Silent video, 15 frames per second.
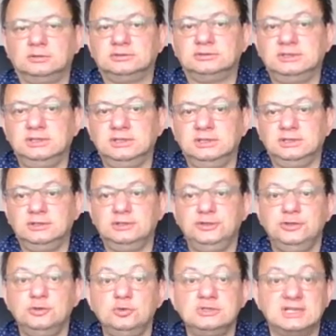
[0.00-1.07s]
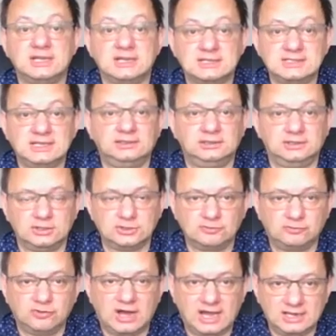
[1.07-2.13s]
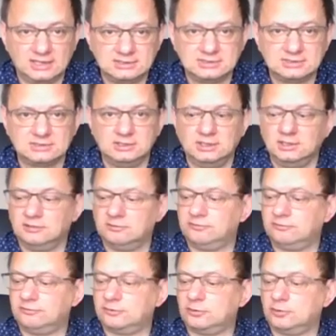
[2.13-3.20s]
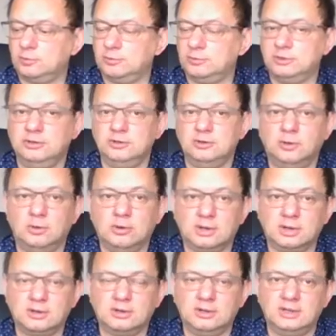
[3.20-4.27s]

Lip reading: the user settings files from your